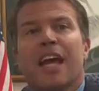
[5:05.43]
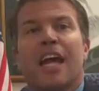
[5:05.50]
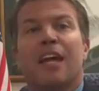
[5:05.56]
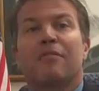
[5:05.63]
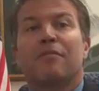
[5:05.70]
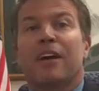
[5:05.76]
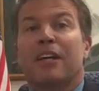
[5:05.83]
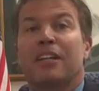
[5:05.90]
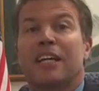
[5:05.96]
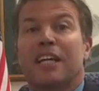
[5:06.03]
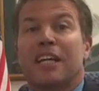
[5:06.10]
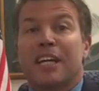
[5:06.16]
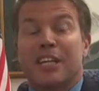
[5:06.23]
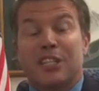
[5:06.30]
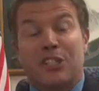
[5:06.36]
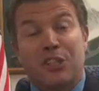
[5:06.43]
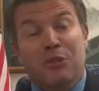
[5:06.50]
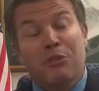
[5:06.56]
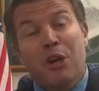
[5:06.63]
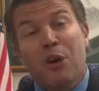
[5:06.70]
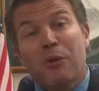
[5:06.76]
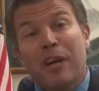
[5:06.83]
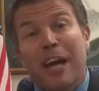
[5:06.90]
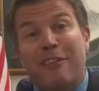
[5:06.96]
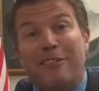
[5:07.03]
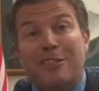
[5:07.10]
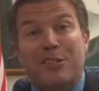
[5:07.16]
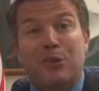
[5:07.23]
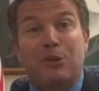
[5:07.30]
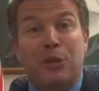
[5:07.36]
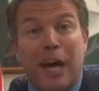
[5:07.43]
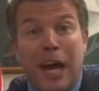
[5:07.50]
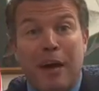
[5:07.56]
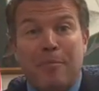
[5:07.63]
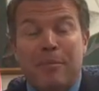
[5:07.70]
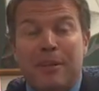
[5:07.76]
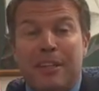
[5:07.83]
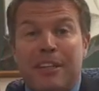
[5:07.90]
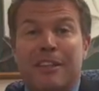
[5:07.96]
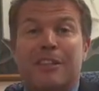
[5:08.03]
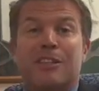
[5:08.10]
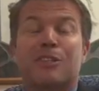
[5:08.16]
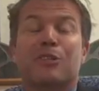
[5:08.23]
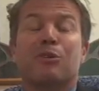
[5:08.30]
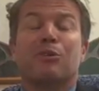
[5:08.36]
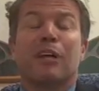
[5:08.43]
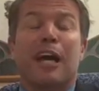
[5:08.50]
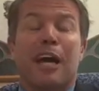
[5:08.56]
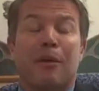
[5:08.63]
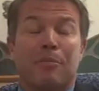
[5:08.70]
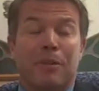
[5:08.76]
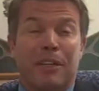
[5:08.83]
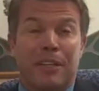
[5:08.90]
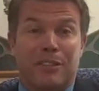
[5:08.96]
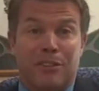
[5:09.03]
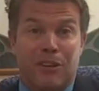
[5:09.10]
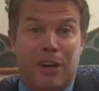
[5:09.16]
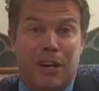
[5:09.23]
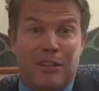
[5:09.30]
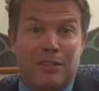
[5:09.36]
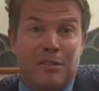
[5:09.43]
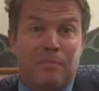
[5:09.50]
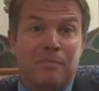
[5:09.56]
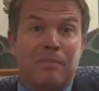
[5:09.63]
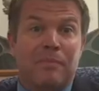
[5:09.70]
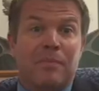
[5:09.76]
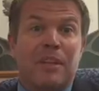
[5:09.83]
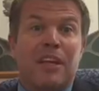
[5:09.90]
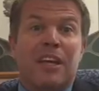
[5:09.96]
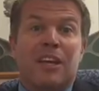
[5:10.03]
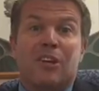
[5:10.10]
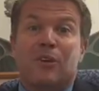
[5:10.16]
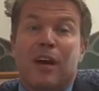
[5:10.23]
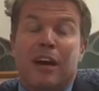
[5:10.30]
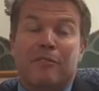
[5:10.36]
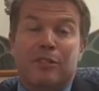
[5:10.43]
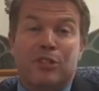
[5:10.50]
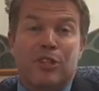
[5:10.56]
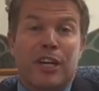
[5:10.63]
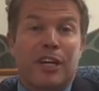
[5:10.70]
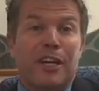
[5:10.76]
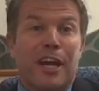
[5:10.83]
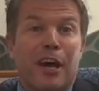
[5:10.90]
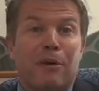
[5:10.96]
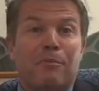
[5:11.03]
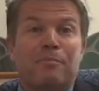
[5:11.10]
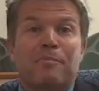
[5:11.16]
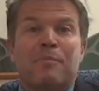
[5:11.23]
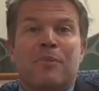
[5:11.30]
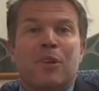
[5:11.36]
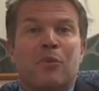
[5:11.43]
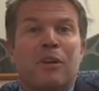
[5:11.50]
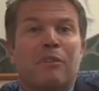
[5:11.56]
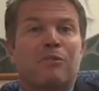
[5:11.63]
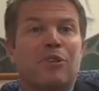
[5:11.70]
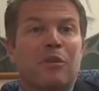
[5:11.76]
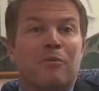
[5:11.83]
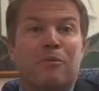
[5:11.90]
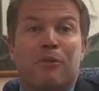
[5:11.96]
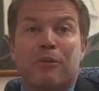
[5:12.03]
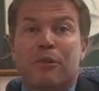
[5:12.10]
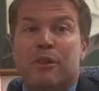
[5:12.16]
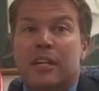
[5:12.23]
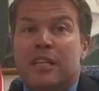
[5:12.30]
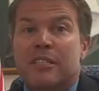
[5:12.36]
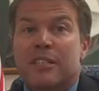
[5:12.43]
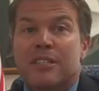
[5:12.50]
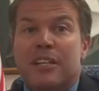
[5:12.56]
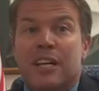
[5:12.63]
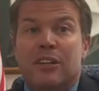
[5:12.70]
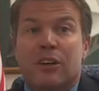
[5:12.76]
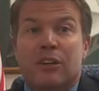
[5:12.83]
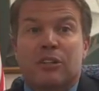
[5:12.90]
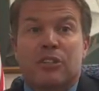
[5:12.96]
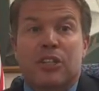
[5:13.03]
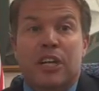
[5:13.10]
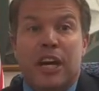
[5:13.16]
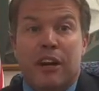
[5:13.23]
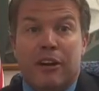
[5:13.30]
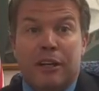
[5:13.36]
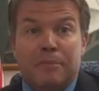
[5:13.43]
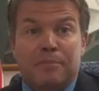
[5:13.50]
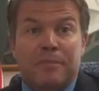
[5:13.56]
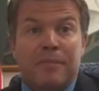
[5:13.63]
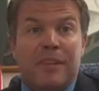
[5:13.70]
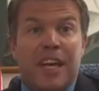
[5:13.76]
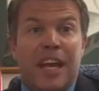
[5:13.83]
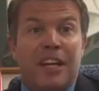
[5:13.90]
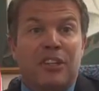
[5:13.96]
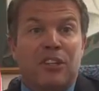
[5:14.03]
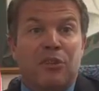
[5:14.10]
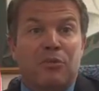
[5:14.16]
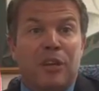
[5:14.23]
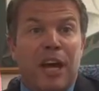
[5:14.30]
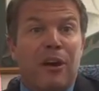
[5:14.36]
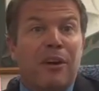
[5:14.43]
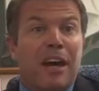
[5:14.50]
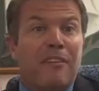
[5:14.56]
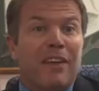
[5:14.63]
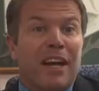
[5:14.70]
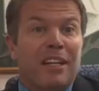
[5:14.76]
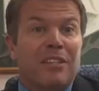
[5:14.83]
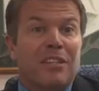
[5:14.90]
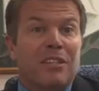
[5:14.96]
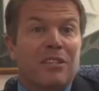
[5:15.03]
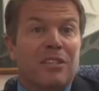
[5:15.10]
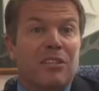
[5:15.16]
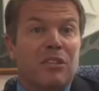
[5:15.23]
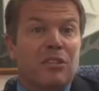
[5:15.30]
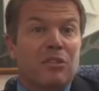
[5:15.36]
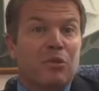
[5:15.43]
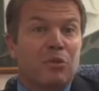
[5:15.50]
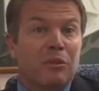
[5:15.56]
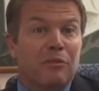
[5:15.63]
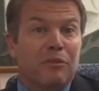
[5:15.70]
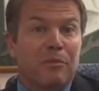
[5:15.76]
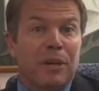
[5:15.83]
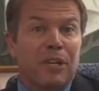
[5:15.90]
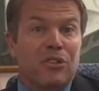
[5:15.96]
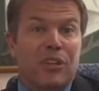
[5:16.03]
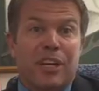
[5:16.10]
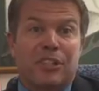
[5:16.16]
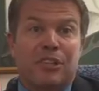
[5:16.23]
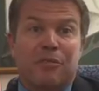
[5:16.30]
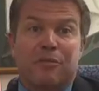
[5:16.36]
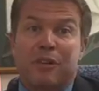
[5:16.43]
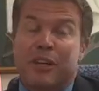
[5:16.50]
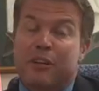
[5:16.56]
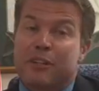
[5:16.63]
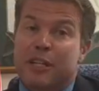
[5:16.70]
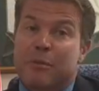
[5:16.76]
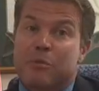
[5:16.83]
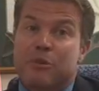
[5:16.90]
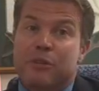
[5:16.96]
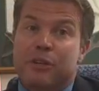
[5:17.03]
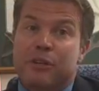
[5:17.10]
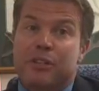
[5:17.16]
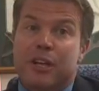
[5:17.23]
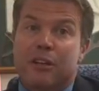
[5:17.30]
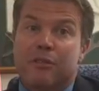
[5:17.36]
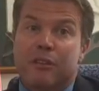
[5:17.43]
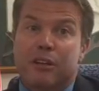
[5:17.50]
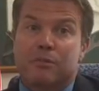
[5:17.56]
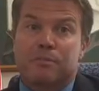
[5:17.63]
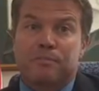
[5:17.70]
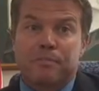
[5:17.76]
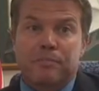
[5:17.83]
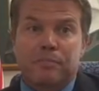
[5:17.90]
And finally, do you know we have a school app? The school app is awesome. You have to check it out. We have jumped further into technology era, and you now have access to the school information at your fingertips through your telephone.